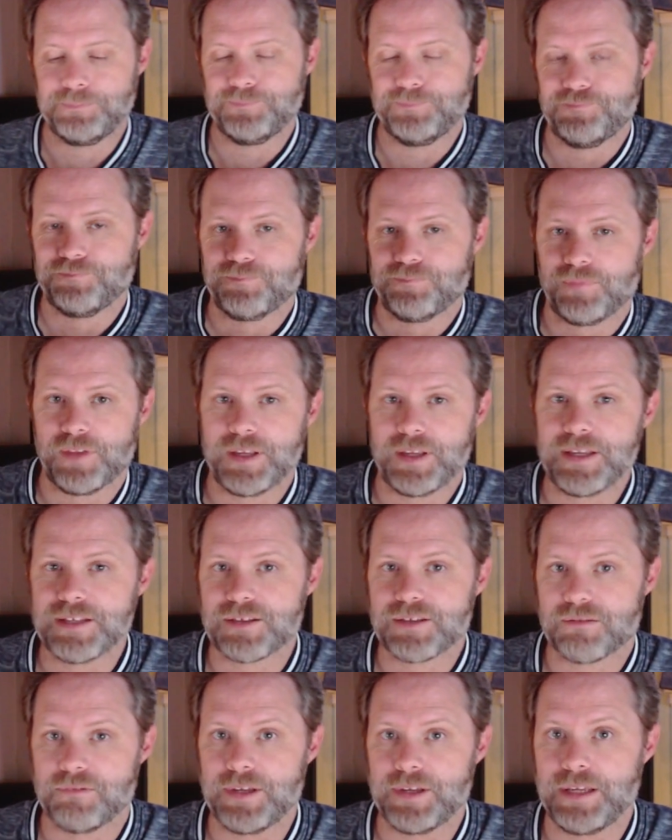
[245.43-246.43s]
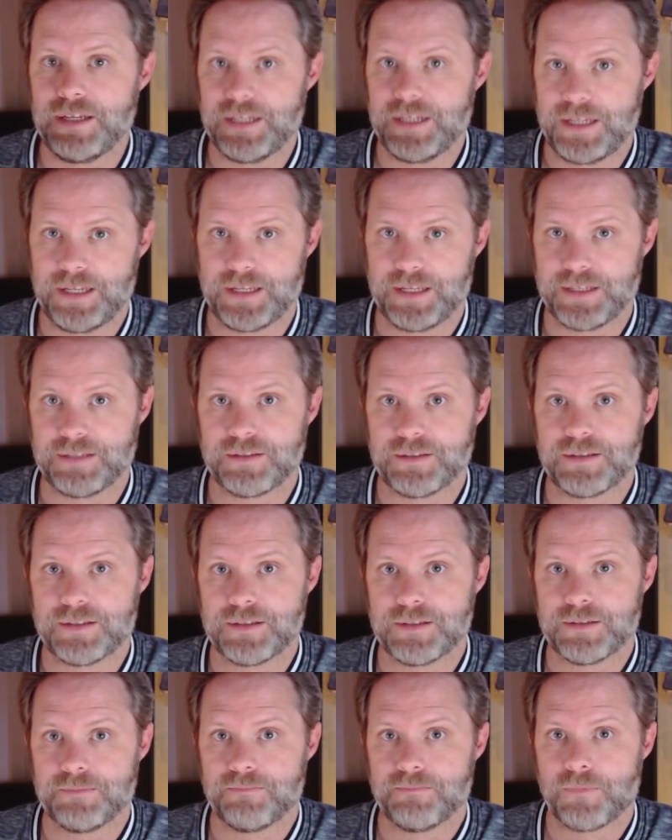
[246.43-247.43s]
These three
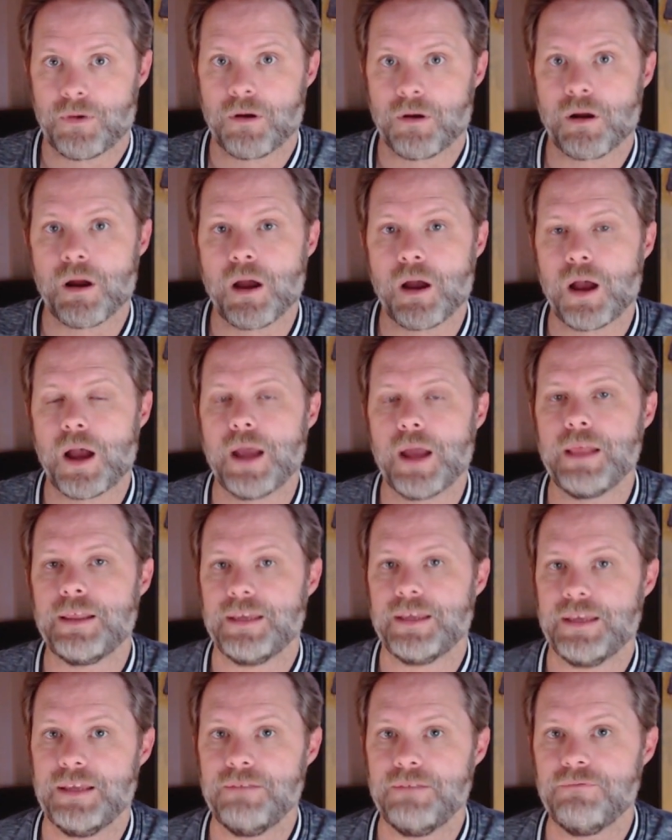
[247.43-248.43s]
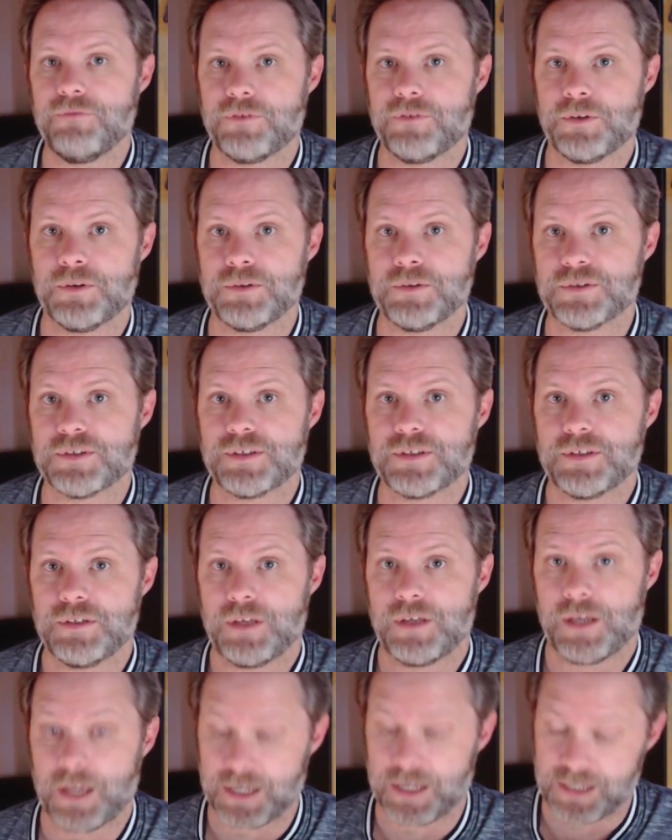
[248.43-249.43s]
needs are highly influenced
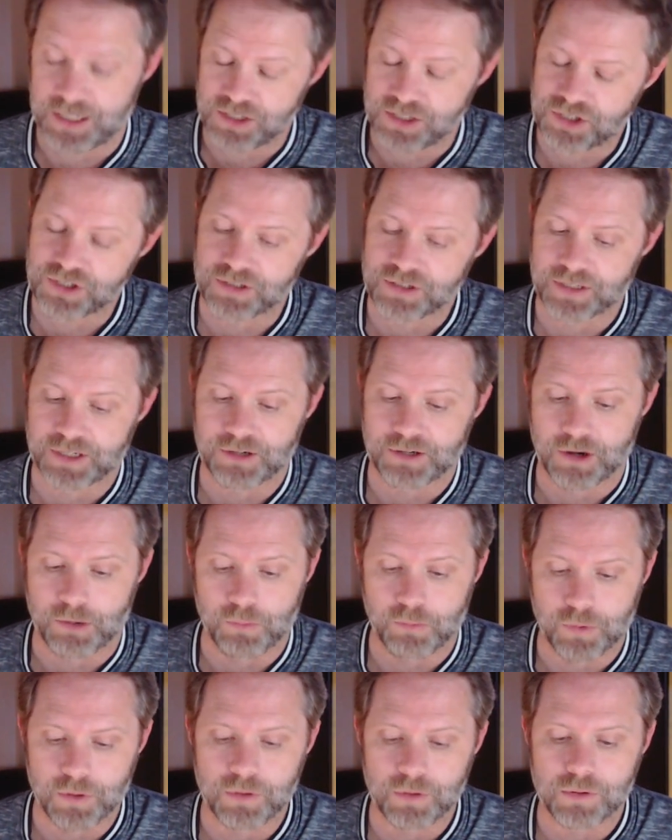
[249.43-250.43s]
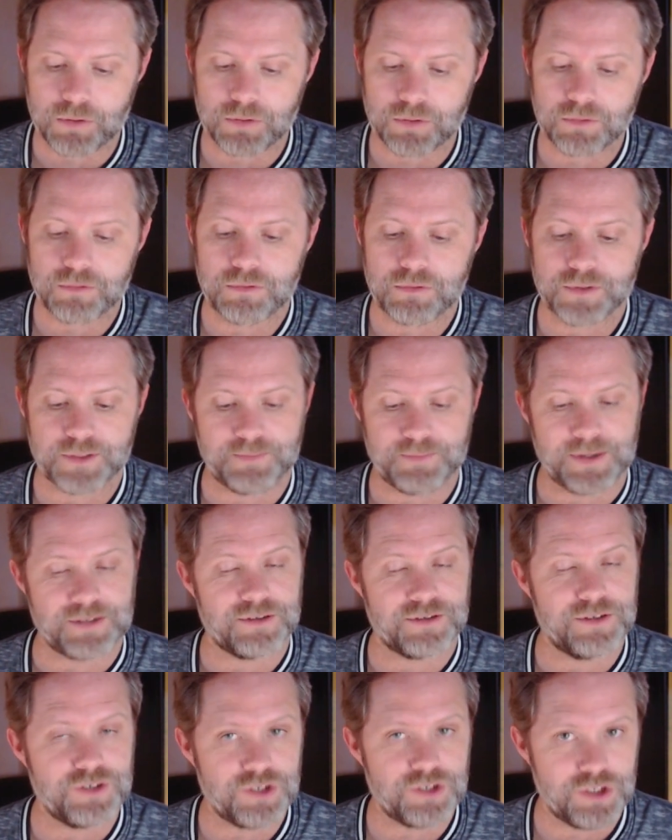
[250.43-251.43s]
initially in our world,
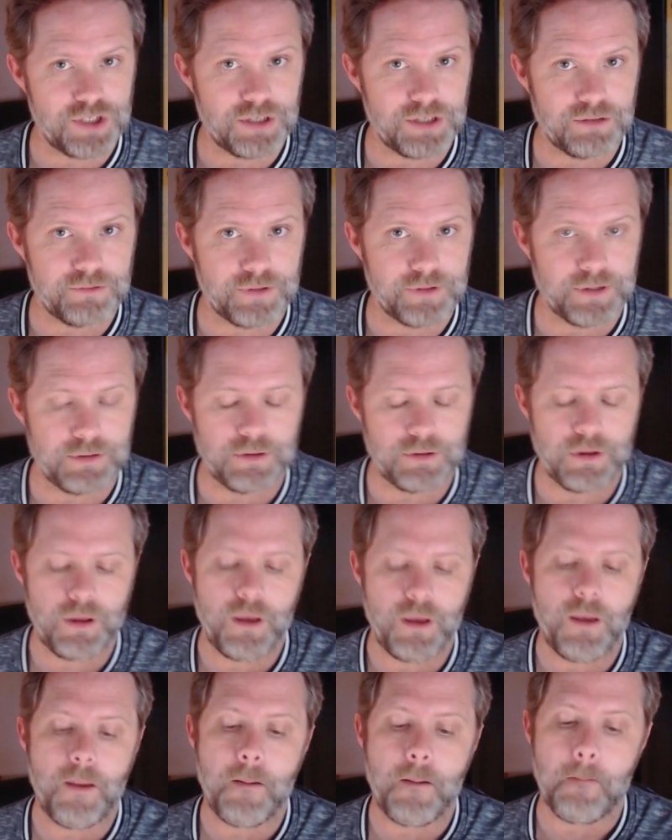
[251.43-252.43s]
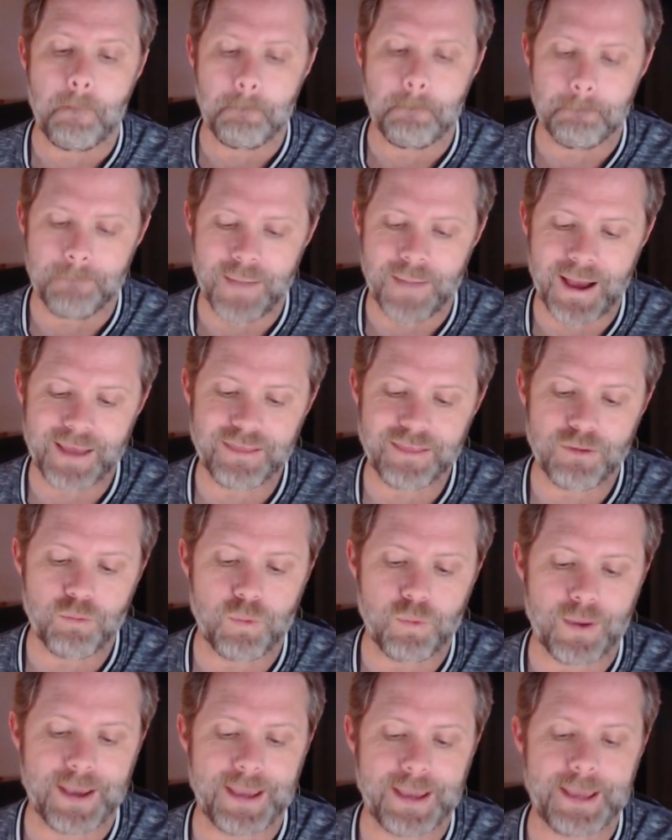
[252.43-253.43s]
especially as children, by the
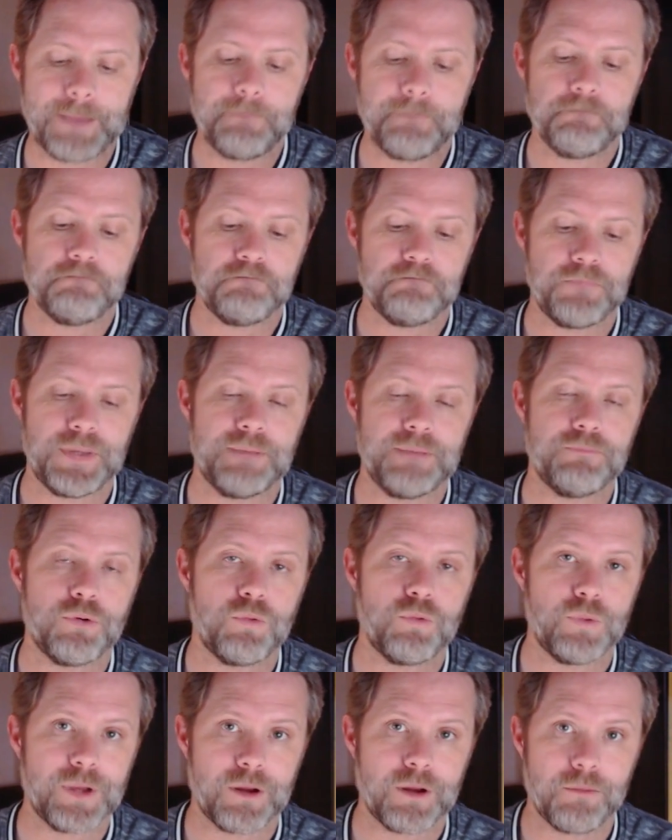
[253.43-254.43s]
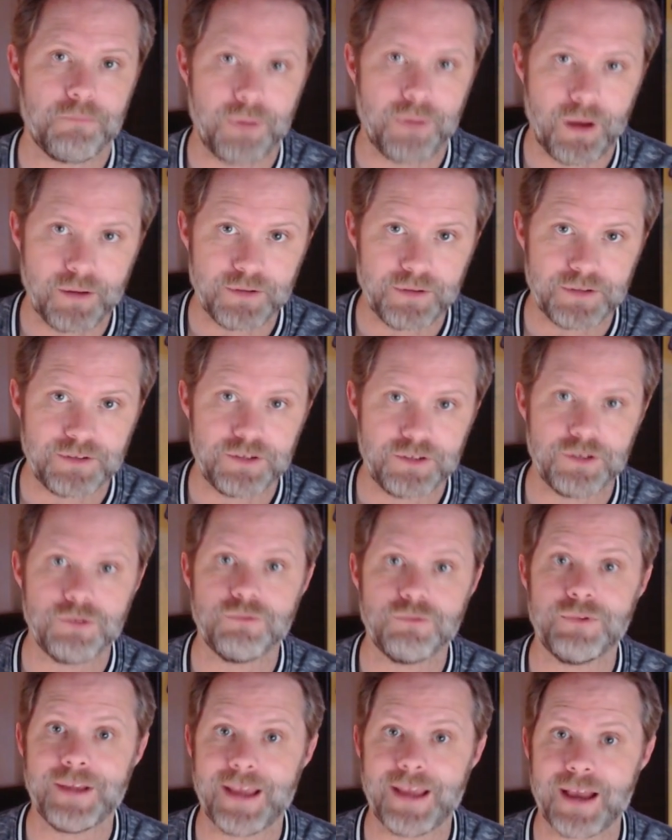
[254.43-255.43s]
way people we are bonded to
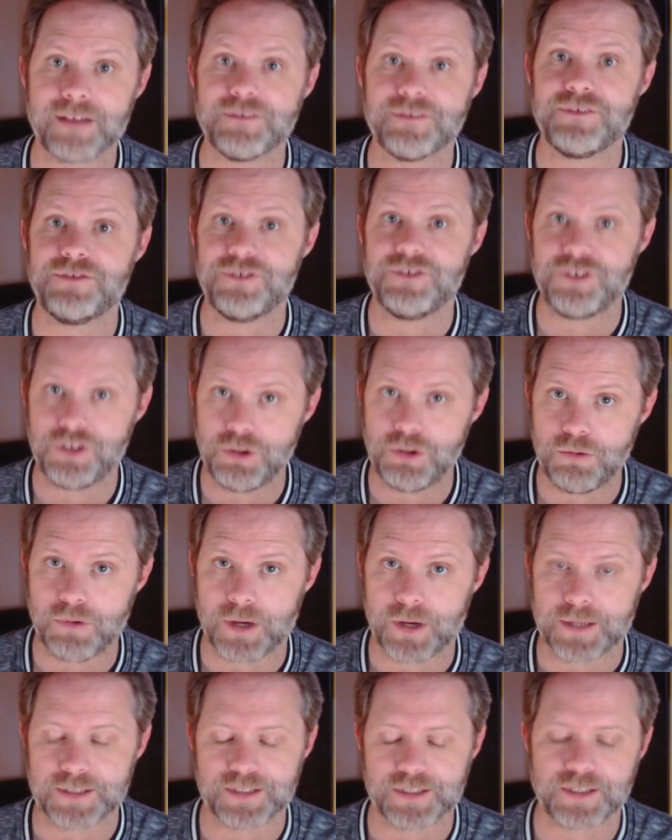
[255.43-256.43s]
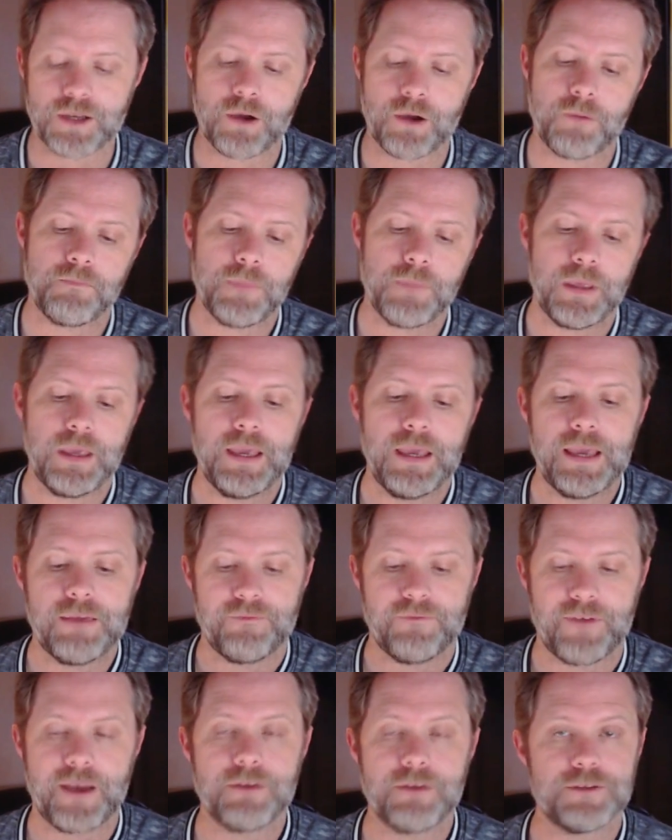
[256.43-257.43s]
react to us. So
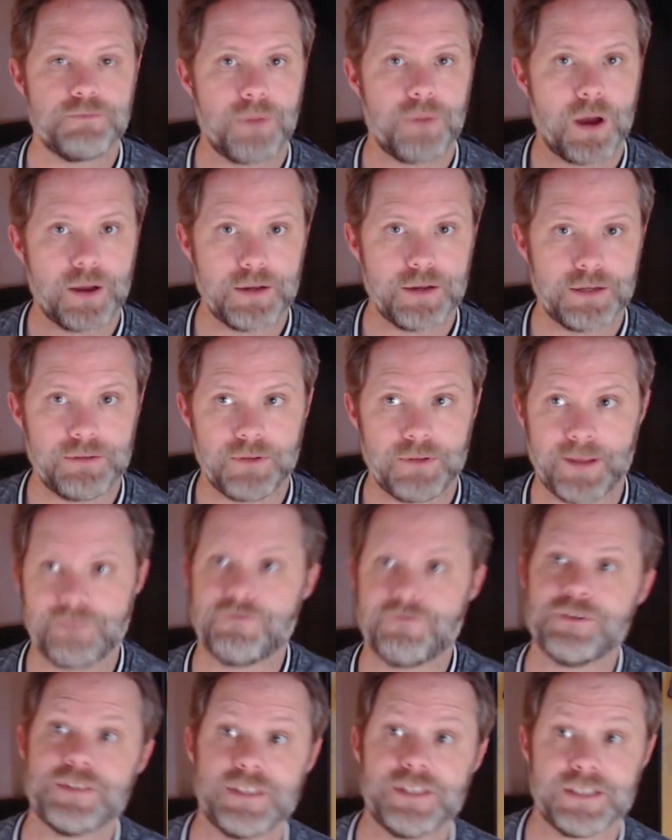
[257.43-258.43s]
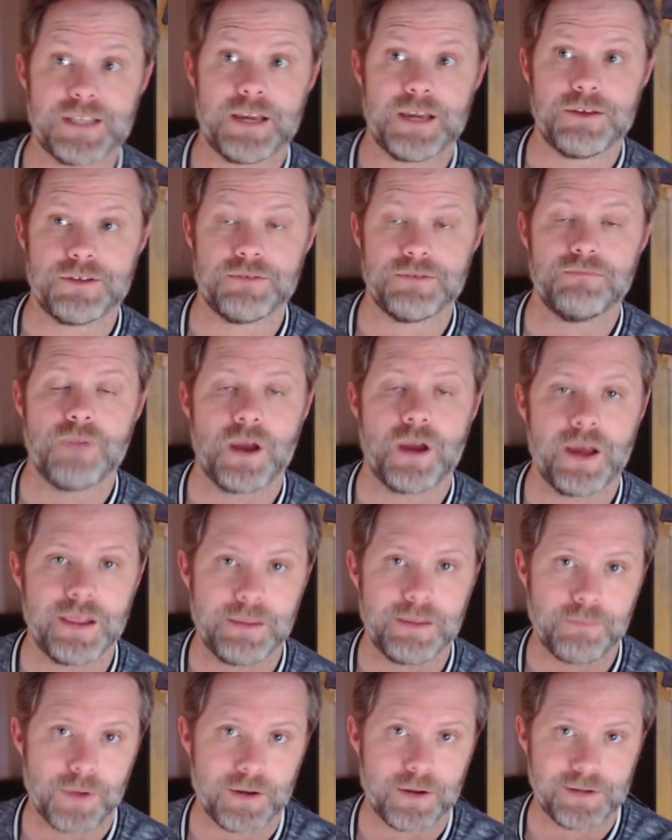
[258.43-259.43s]
if I was bonded, like for instance, I was
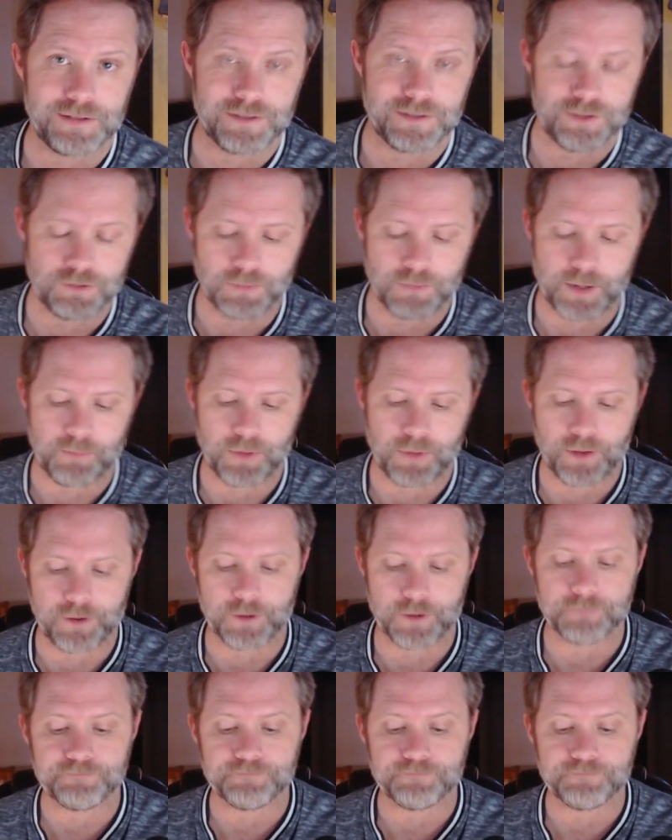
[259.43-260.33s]
highly bonded to my mother.